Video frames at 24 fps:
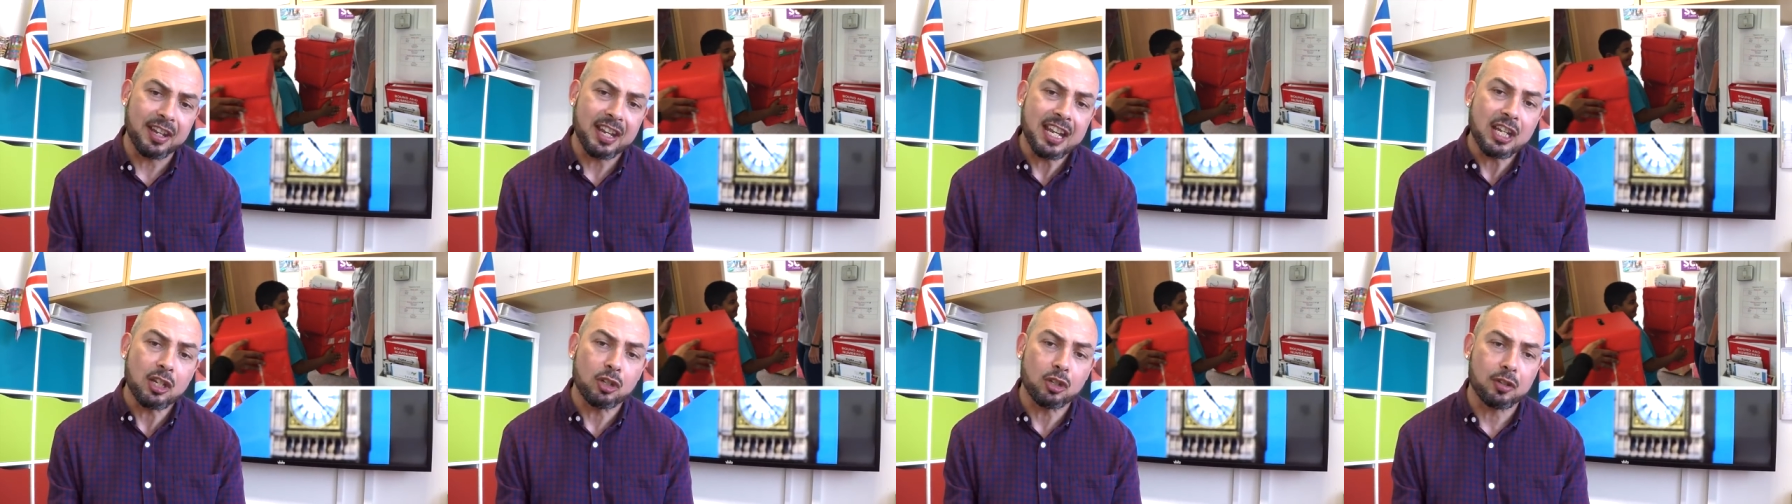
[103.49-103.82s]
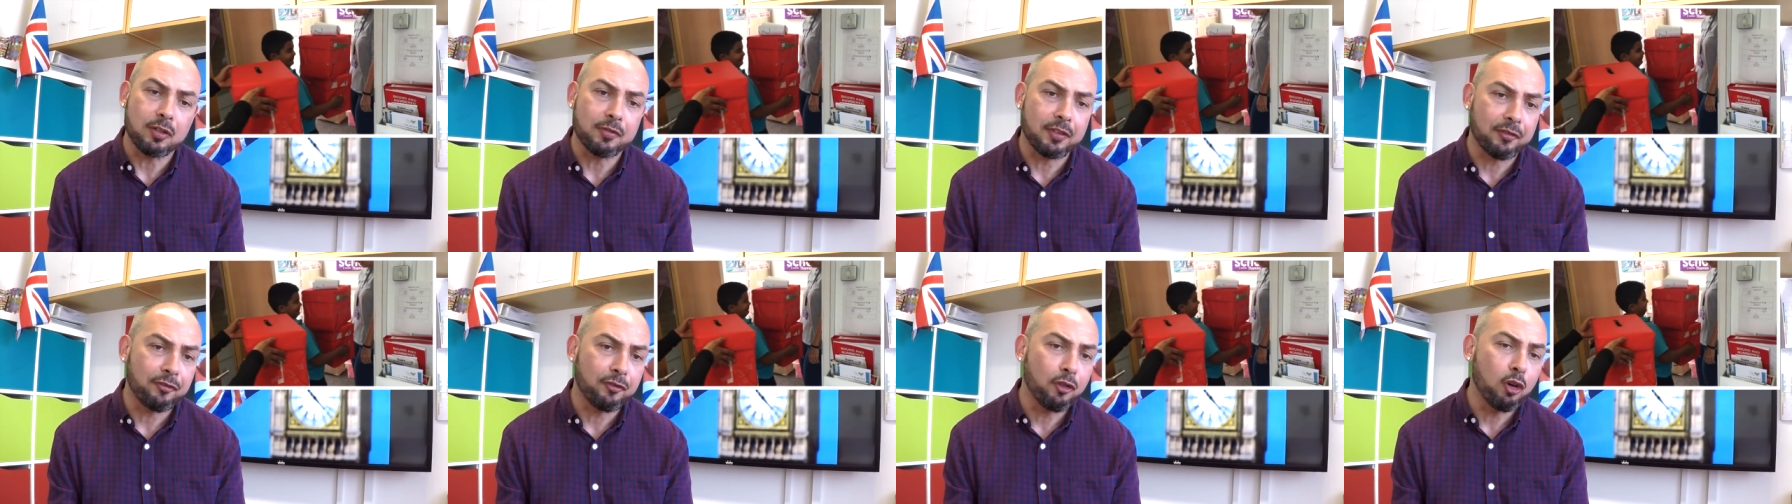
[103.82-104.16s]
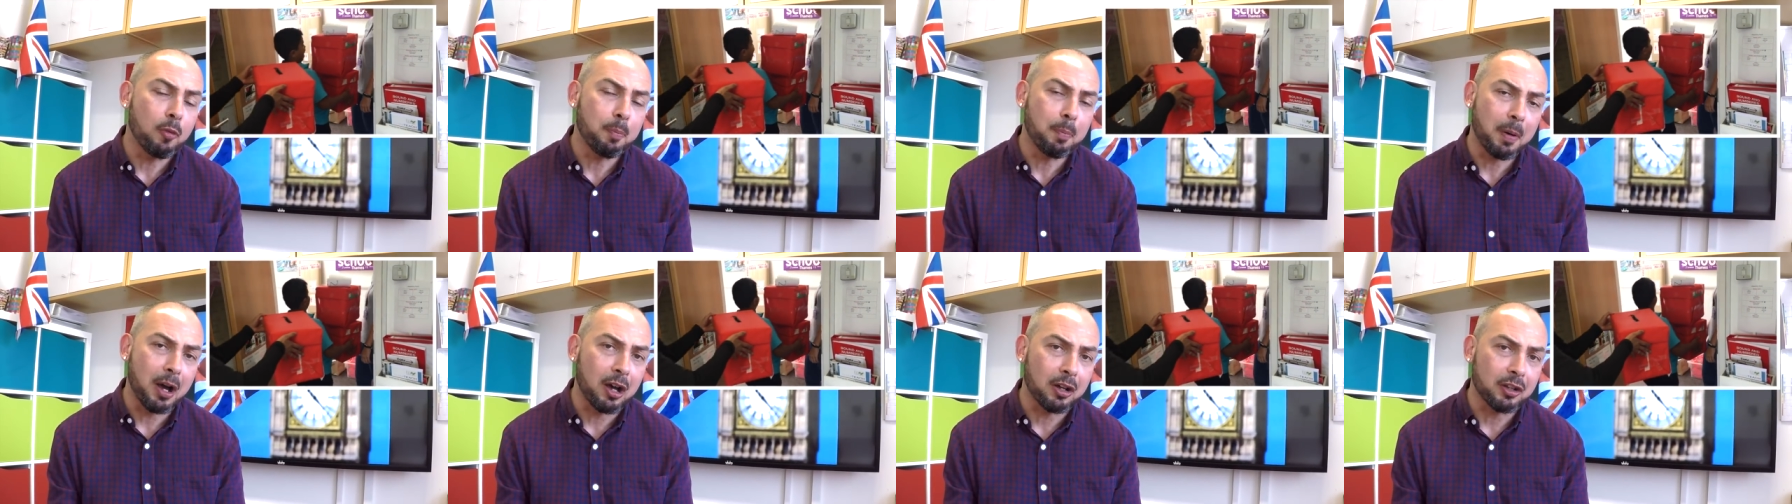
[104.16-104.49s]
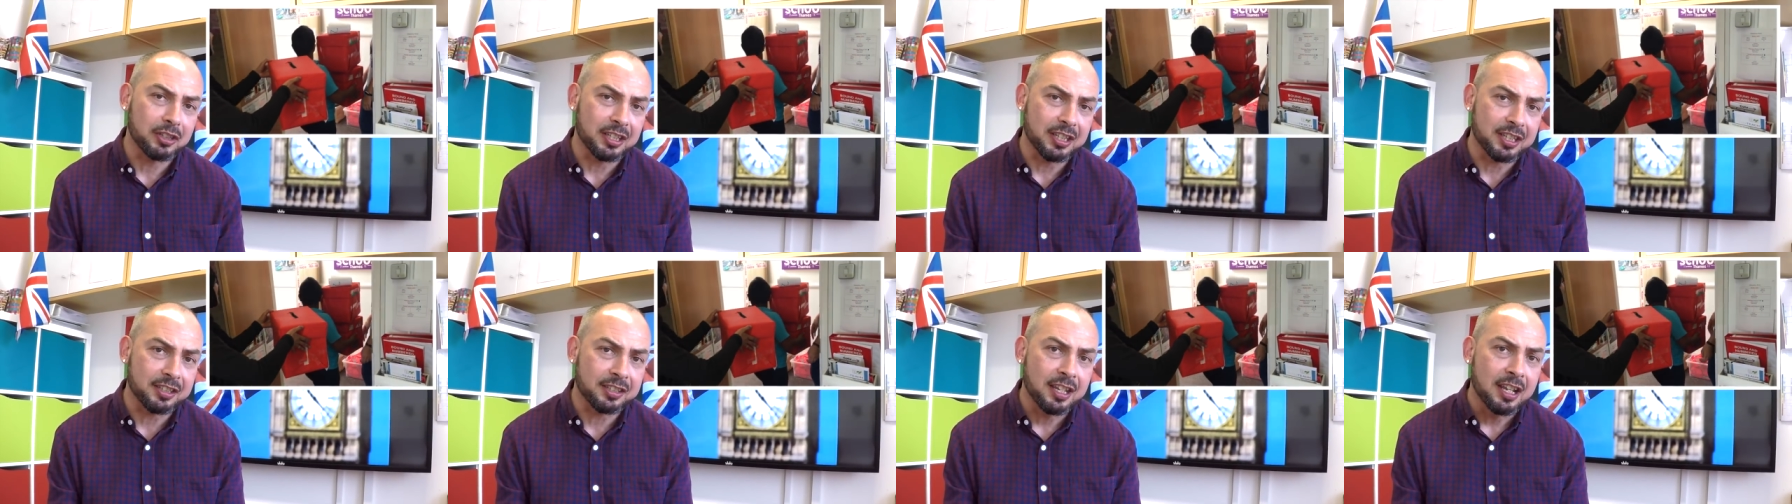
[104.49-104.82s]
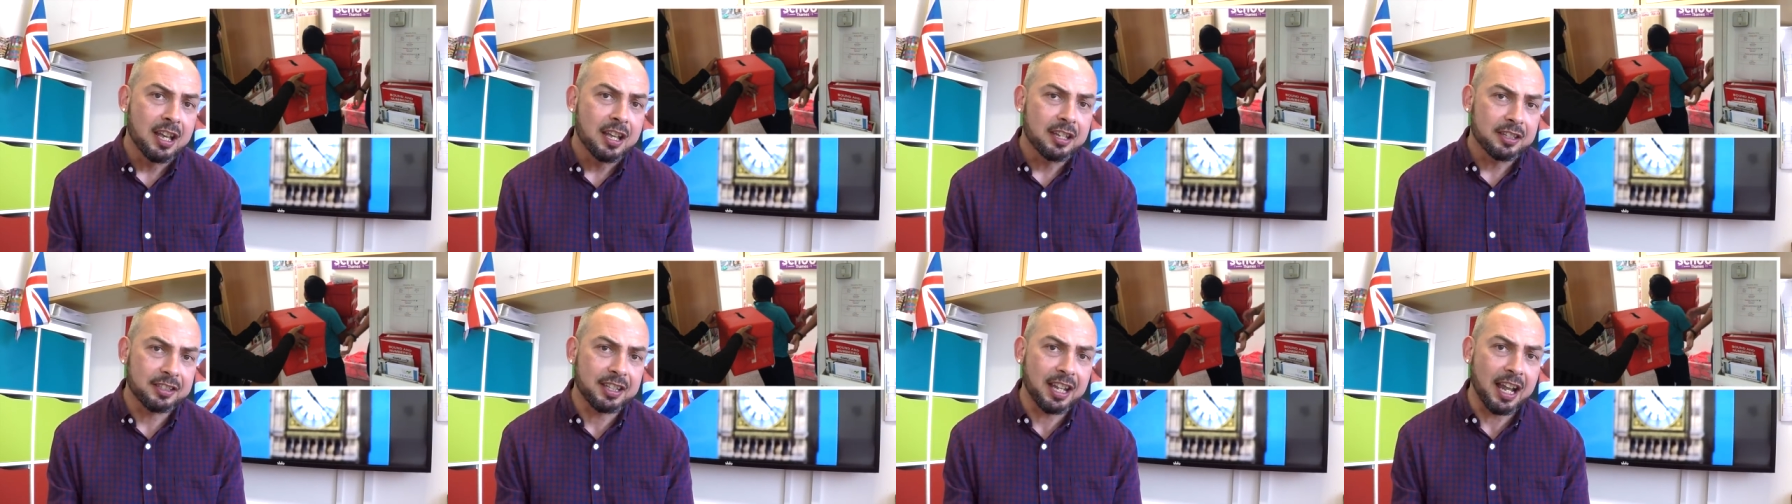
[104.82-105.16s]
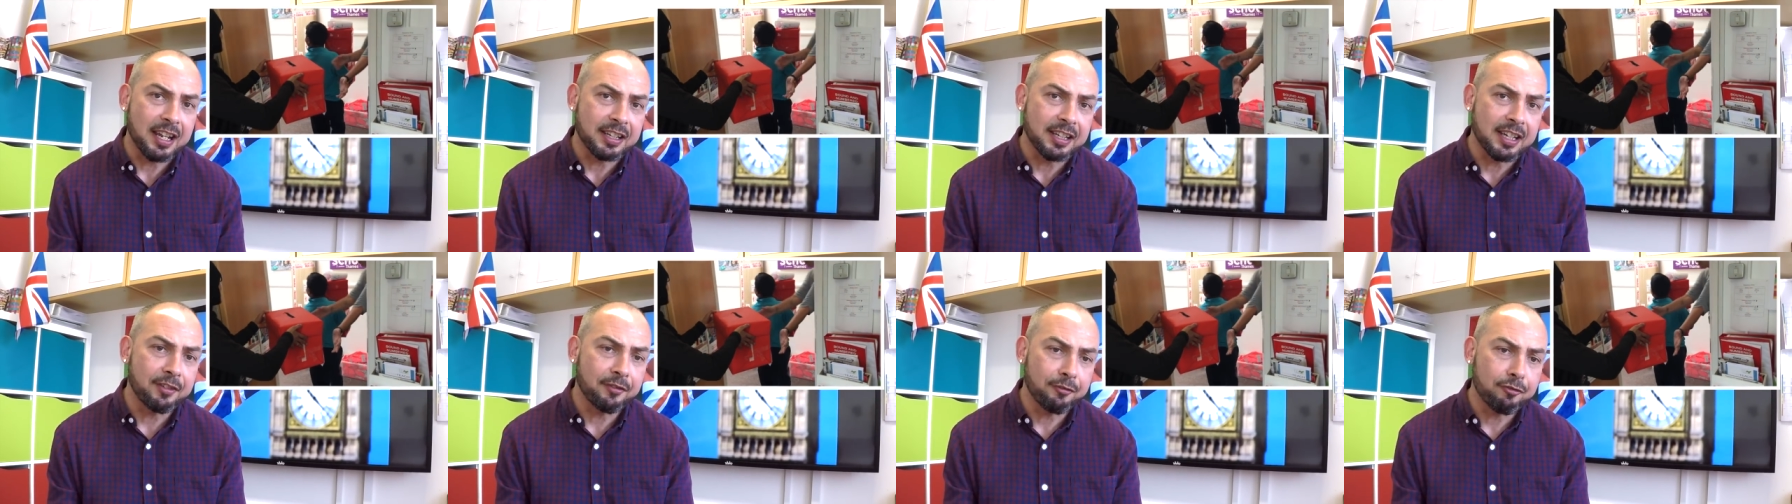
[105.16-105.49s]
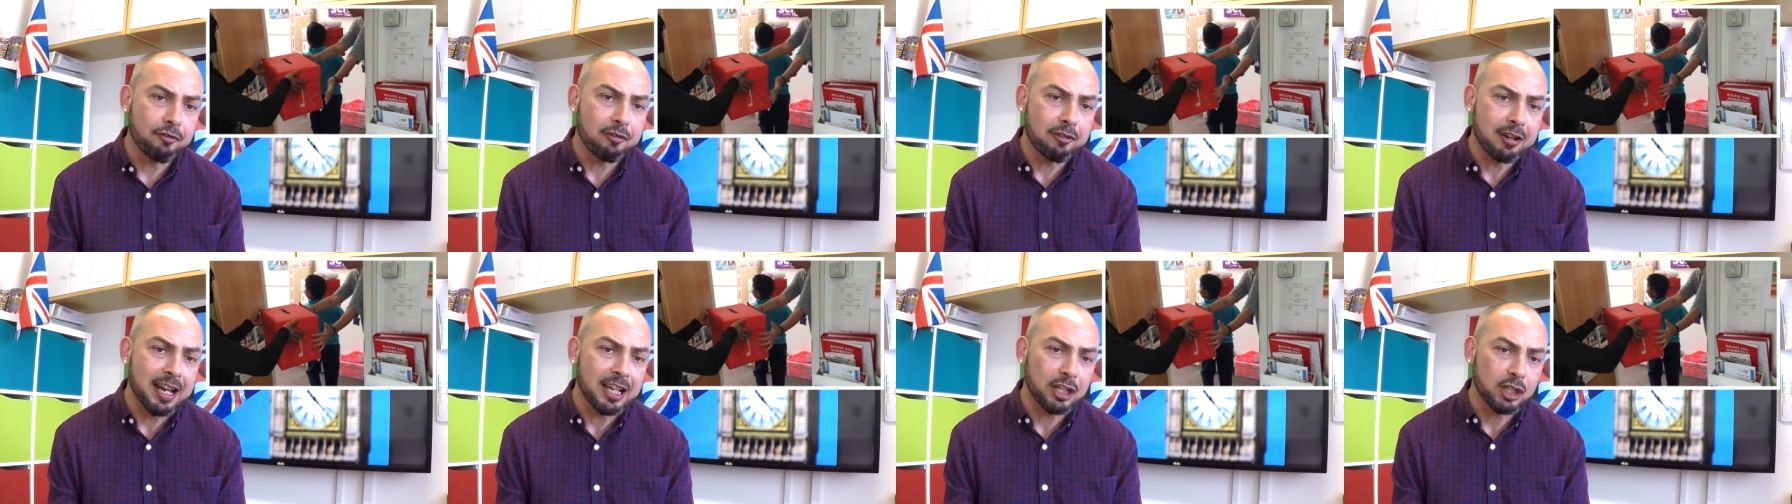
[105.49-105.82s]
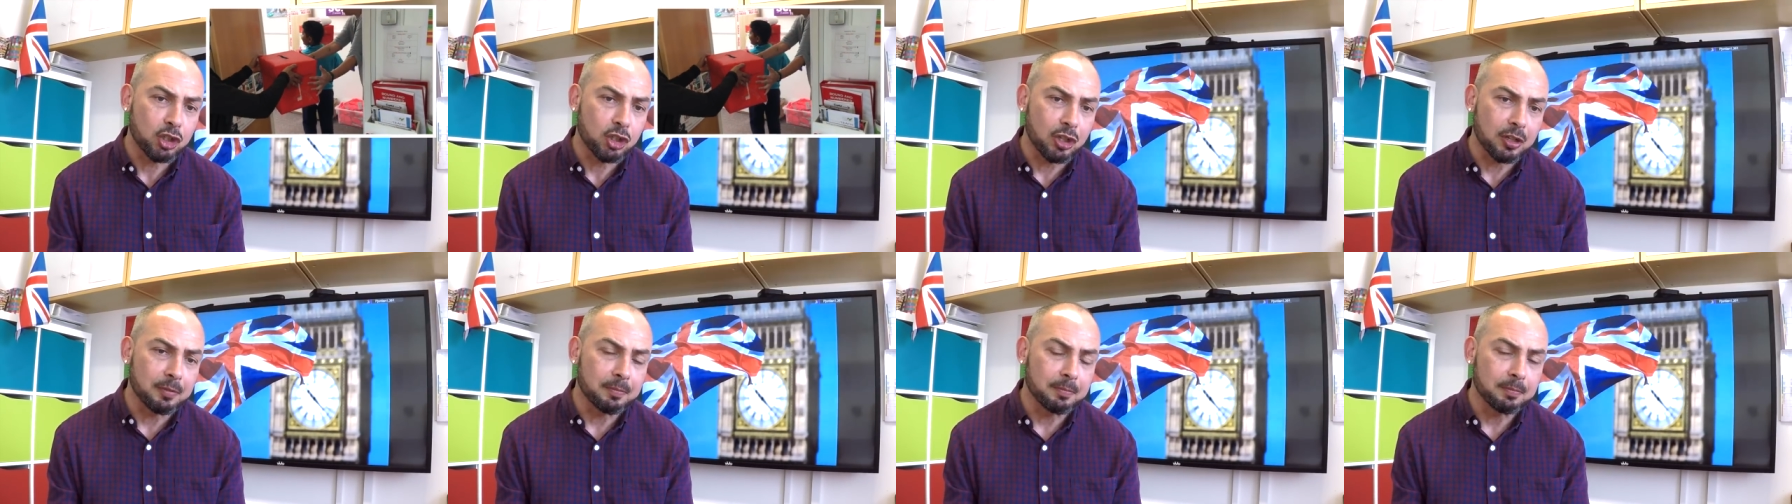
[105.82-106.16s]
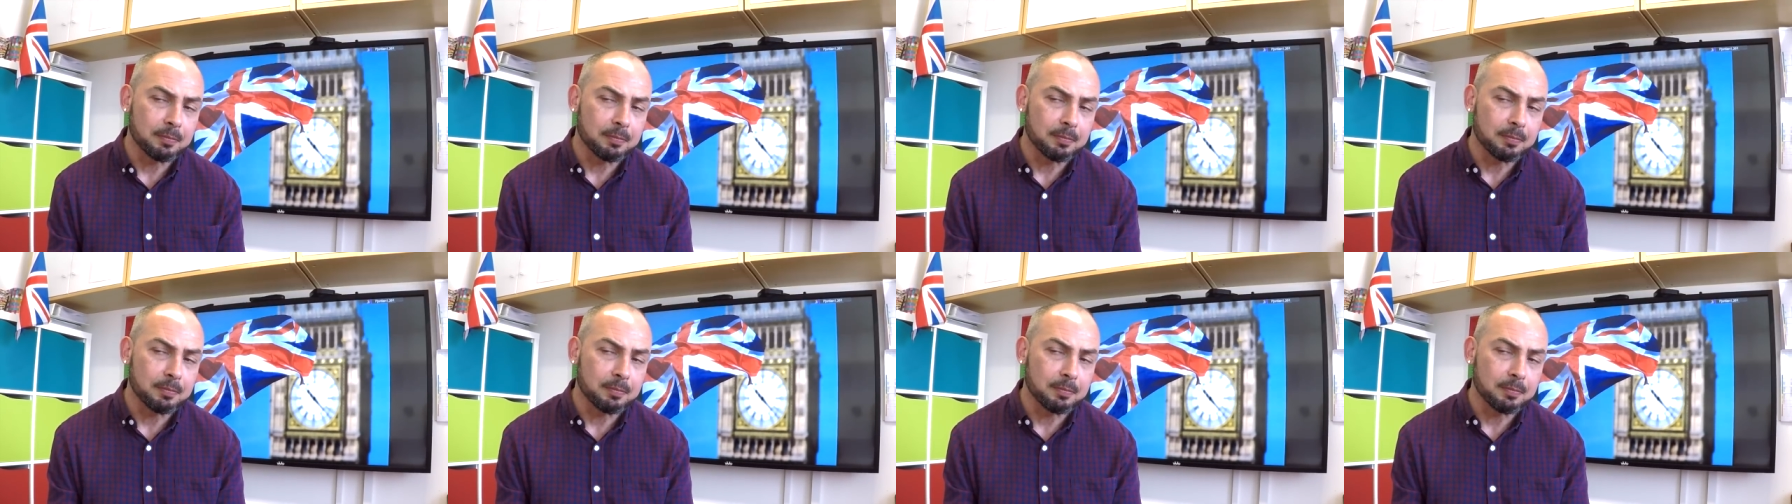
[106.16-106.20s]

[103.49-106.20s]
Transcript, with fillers: each of the four parties standing for election.